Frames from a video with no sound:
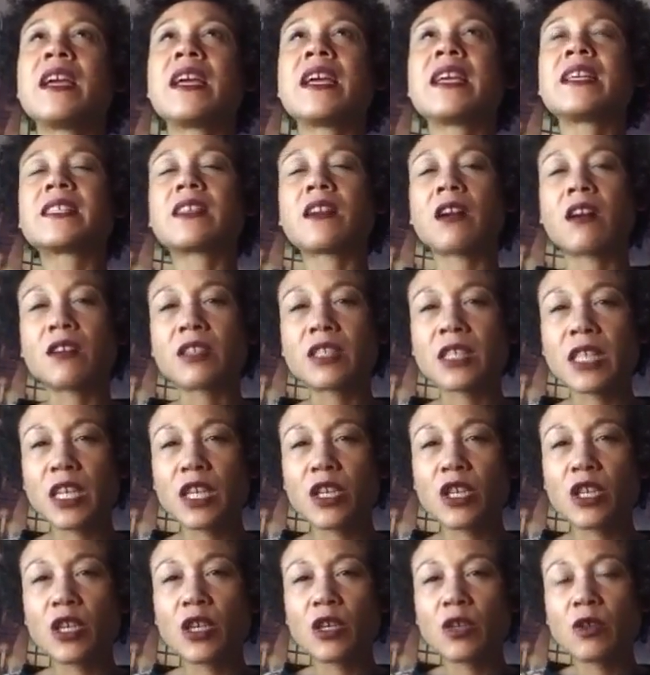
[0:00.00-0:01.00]
It's
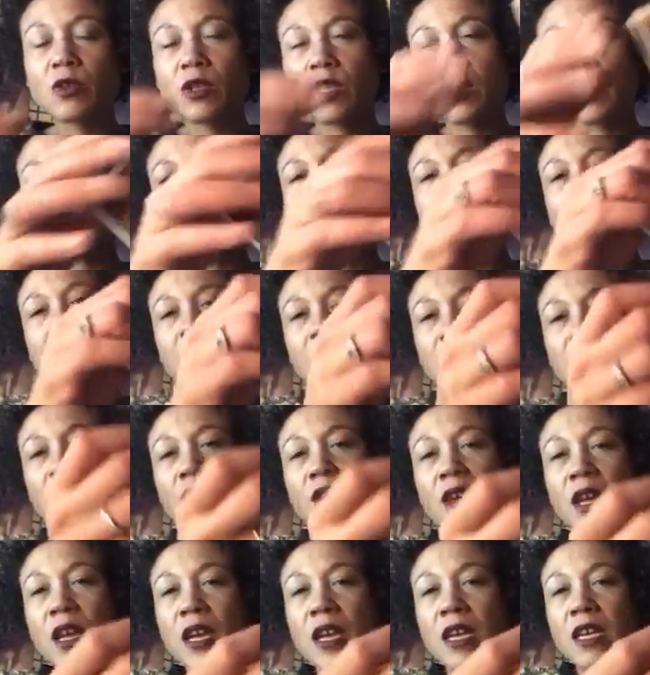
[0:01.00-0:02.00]
asking you to kind
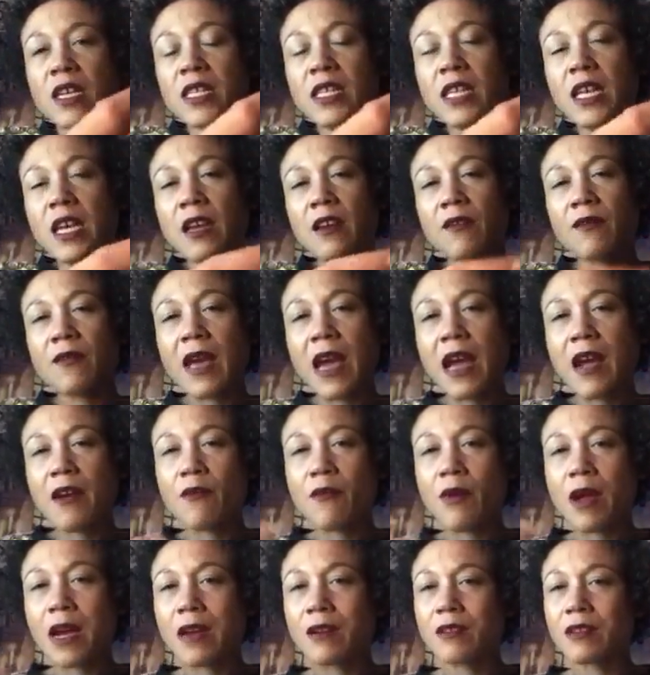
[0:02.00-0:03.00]
of turn that
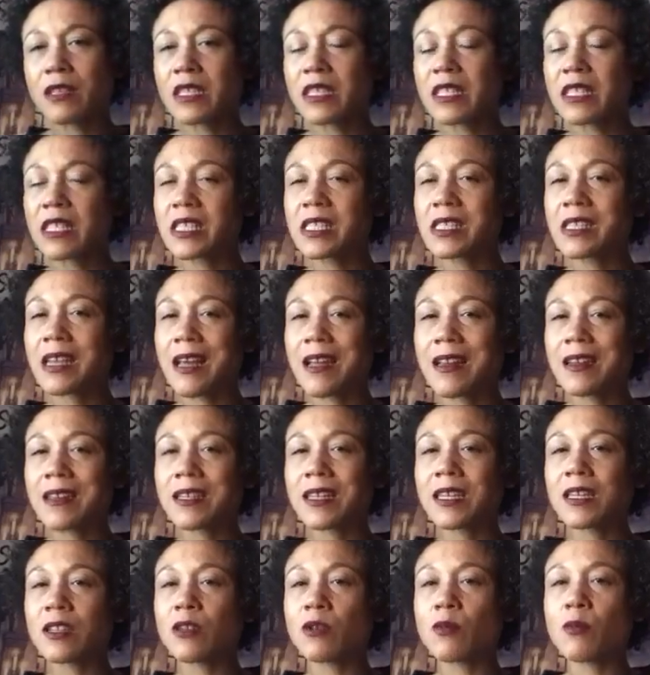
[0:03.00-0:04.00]
around and
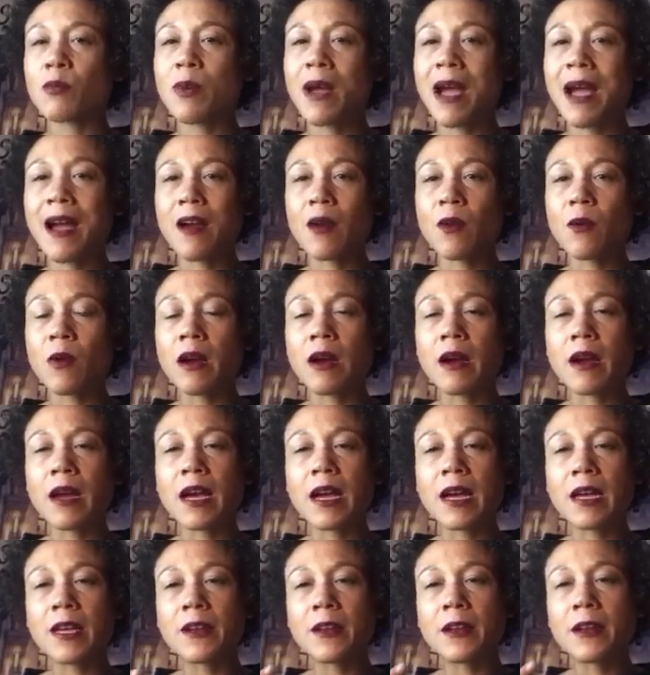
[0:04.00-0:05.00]
stand in your power
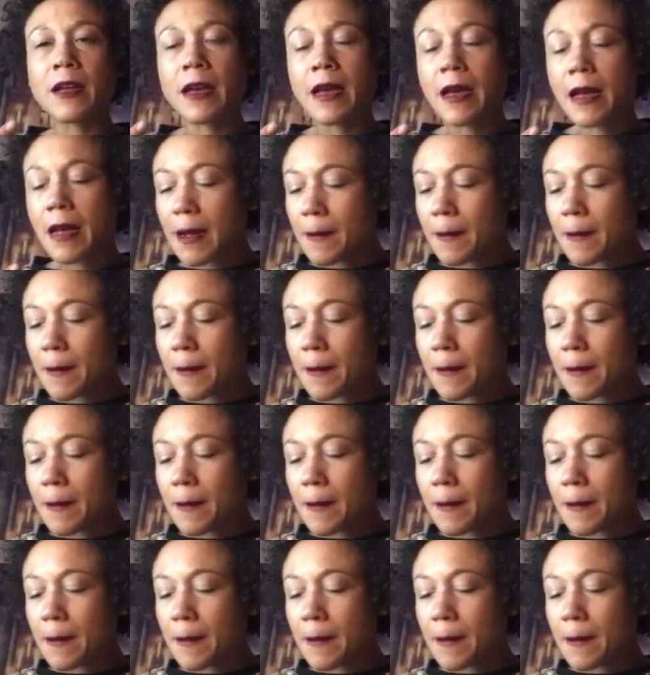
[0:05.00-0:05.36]
and